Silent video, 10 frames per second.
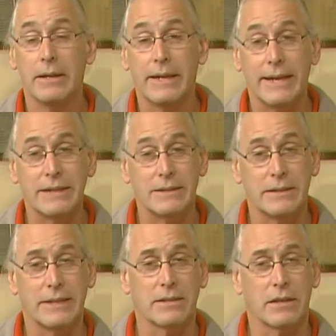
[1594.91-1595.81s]
That is,
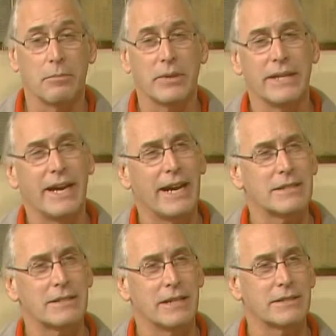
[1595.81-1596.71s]
that's a complete
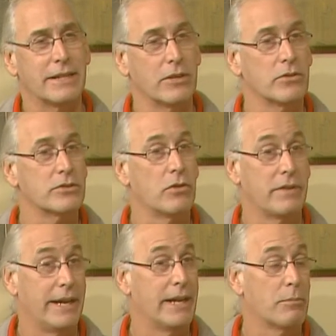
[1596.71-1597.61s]
access center, so if
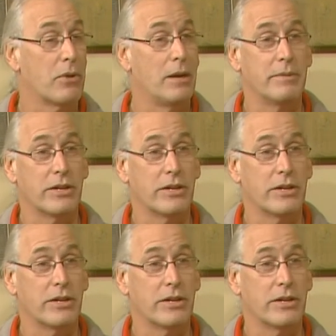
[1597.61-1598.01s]
they had a problem,